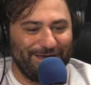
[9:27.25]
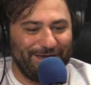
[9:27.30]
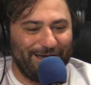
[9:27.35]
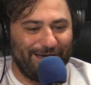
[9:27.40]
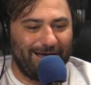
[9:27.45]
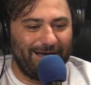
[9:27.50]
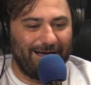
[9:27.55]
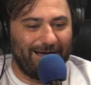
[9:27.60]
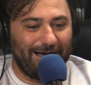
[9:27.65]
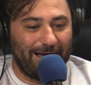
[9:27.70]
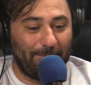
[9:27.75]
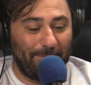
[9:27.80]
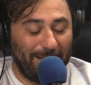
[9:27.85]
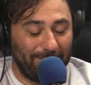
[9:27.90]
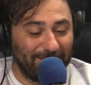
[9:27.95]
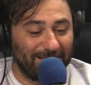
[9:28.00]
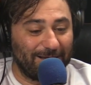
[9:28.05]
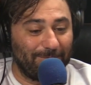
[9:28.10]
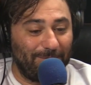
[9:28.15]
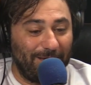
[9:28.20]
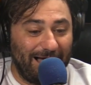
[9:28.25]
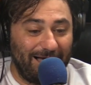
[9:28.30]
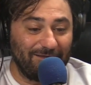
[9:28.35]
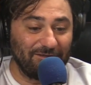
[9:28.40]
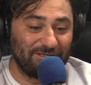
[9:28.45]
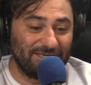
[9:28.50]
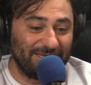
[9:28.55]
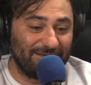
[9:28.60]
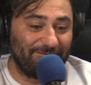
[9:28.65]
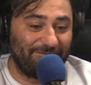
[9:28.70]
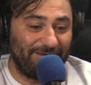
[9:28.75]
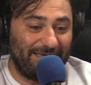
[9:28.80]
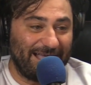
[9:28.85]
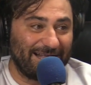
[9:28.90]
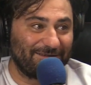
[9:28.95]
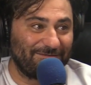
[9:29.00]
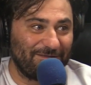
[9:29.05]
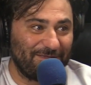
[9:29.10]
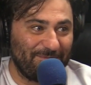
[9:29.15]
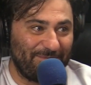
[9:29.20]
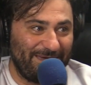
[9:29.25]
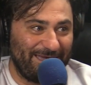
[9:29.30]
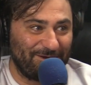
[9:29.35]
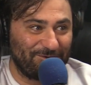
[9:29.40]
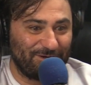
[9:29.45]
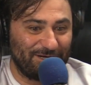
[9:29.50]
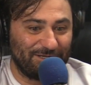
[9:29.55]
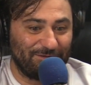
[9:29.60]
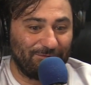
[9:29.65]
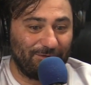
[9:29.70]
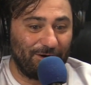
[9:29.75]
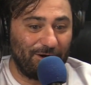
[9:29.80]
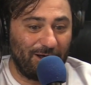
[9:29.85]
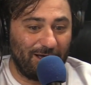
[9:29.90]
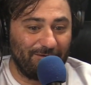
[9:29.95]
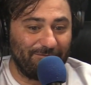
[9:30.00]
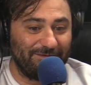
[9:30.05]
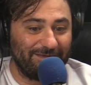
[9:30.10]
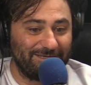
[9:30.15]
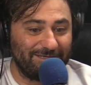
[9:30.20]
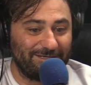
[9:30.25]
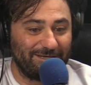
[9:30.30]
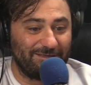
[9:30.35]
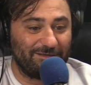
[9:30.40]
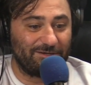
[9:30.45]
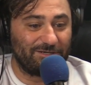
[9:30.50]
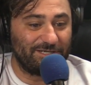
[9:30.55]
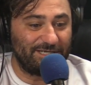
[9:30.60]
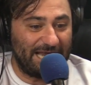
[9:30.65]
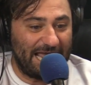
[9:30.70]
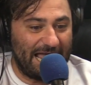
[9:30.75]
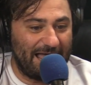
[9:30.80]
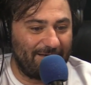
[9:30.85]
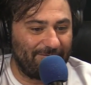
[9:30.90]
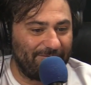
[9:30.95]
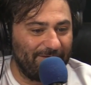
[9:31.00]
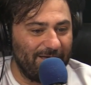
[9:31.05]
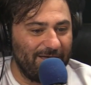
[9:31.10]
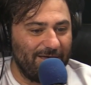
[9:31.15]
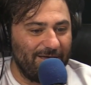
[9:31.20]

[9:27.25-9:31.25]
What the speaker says: a public apology, in fact, from the Patriots front office to their staff